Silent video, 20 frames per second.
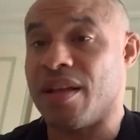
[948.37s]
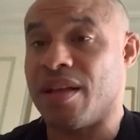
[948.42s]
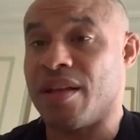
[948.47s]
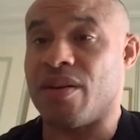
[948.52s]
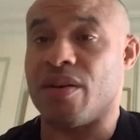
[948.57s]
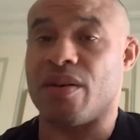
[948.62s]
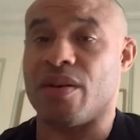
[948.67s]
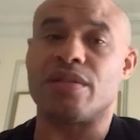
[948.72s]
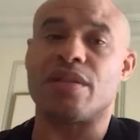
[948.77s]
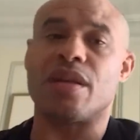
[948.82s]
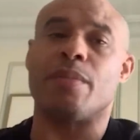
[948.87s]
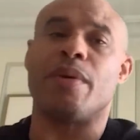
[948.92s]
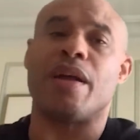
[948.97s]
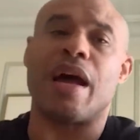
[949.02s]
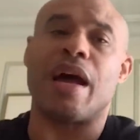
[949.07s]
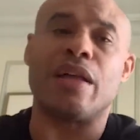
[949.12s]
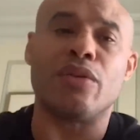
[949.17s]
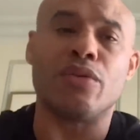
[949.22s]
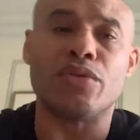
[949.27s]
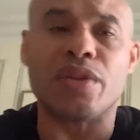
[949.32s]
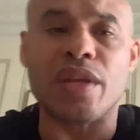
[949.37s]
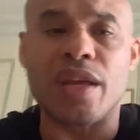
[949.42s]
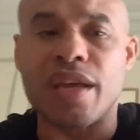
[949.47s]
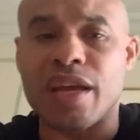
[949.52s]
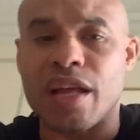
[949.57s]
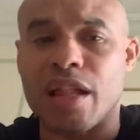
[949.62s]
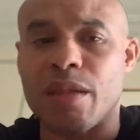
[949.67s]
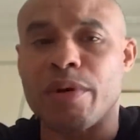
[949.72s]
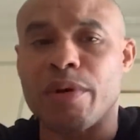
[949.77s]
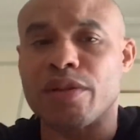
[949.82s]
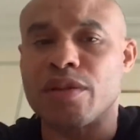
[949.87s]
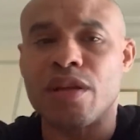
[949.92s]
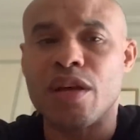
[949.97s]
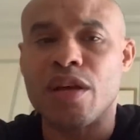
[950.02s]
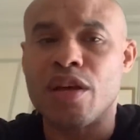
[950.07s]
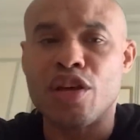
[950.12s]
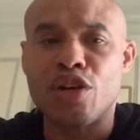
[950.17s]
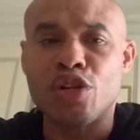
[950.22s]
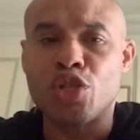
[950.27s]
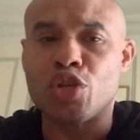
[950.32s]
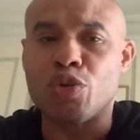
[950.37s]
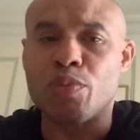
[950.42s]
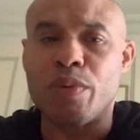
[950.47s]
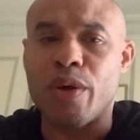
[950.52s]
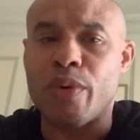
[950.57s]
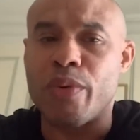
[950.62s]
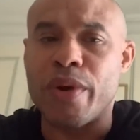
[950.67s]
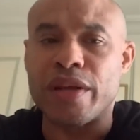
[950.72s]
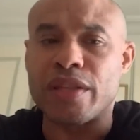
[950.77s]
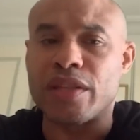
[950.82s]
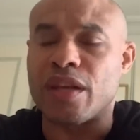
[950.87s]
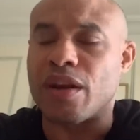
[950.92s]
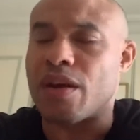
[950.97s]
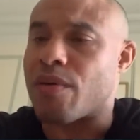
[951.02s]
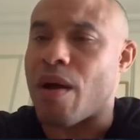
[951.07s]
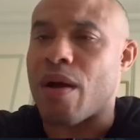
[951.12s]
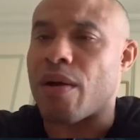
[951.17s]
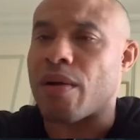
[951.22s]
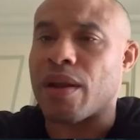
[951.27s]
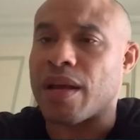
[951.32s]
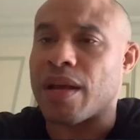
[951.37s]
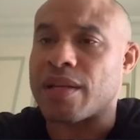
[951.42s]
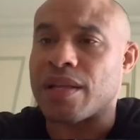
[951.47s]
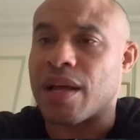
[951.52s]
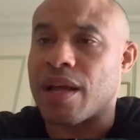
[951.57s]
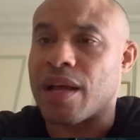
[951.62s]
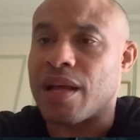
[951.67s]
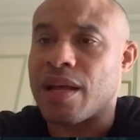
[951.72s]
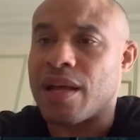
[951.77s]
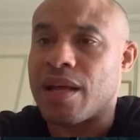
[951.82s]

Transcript: You understand? But I don't think Gilbert should be waiting around like that.